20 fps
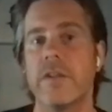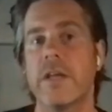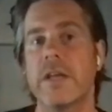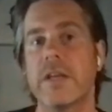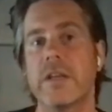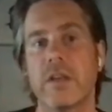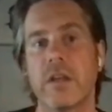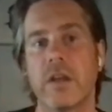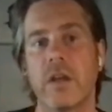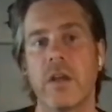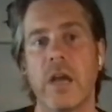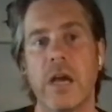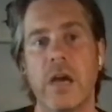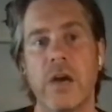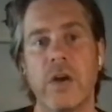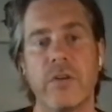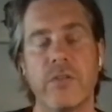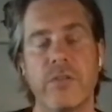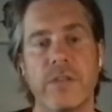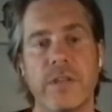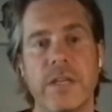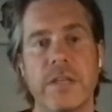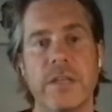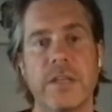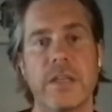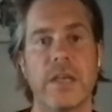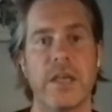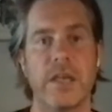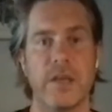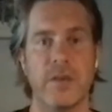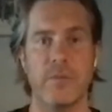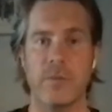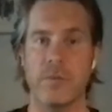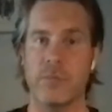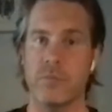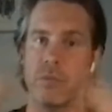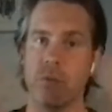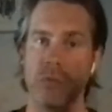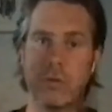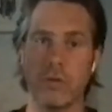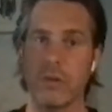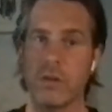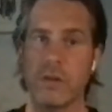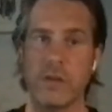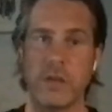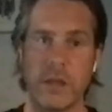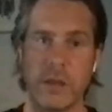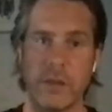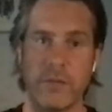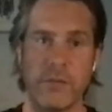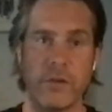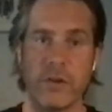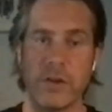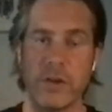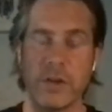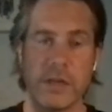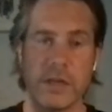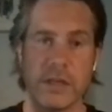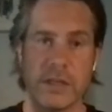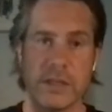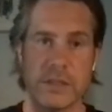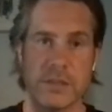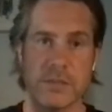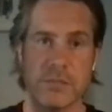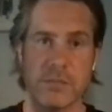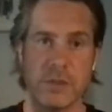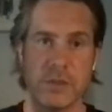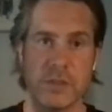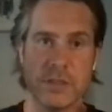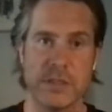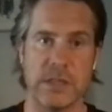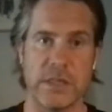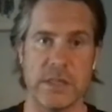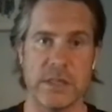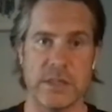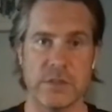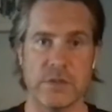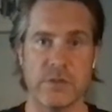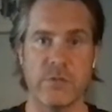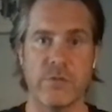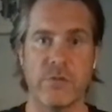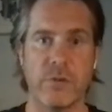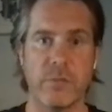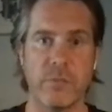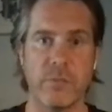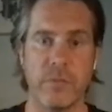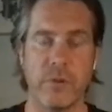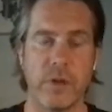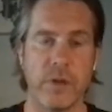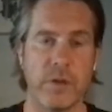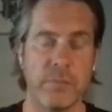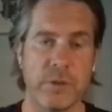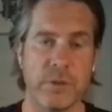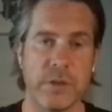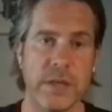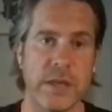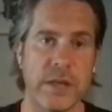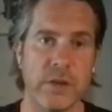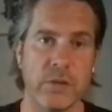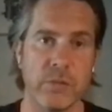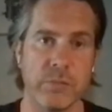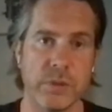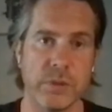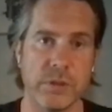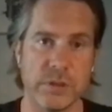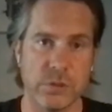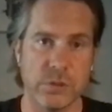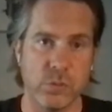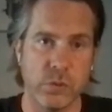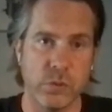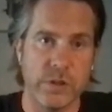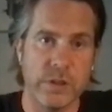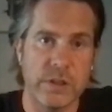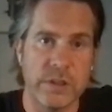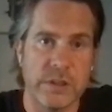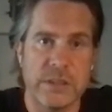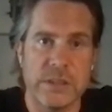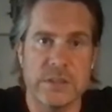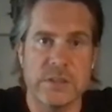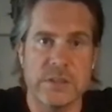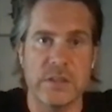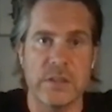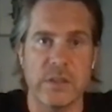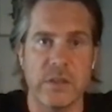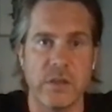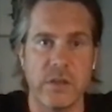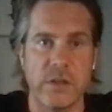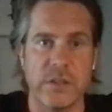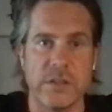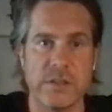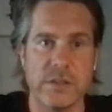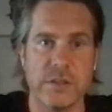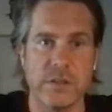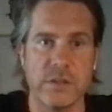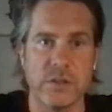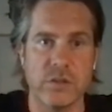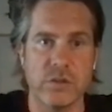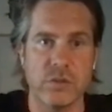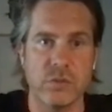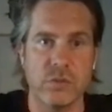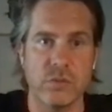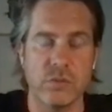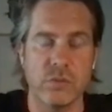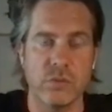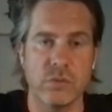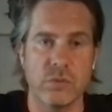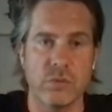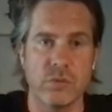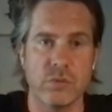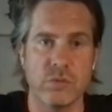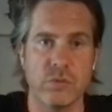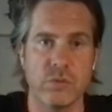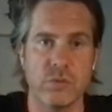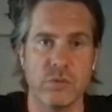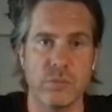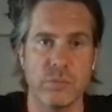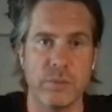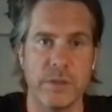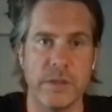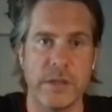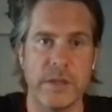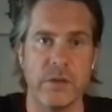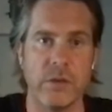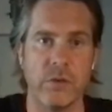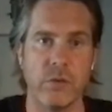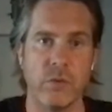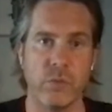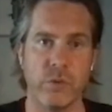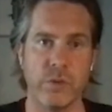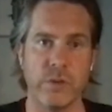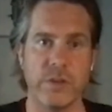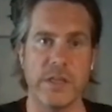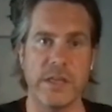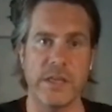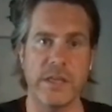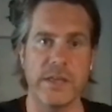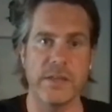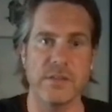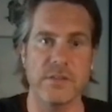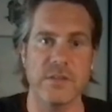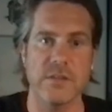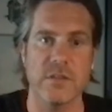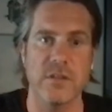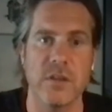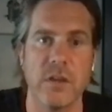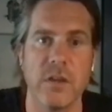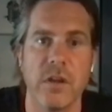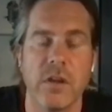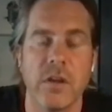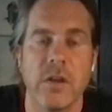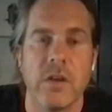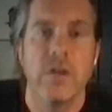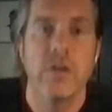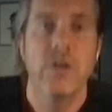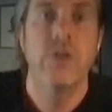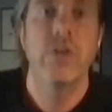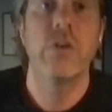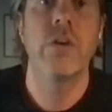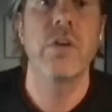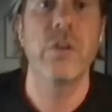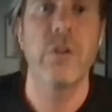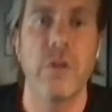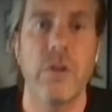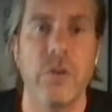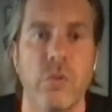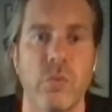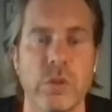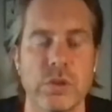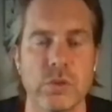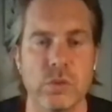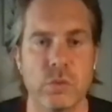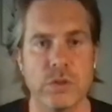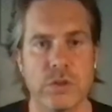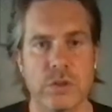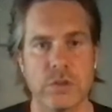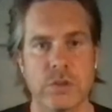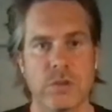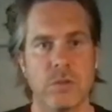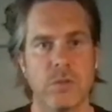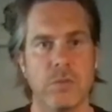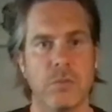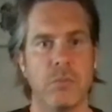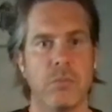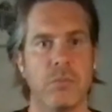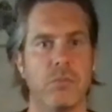That out of that came a very nice montage from a piano piece where the kids are listening to the piano with their hands, which was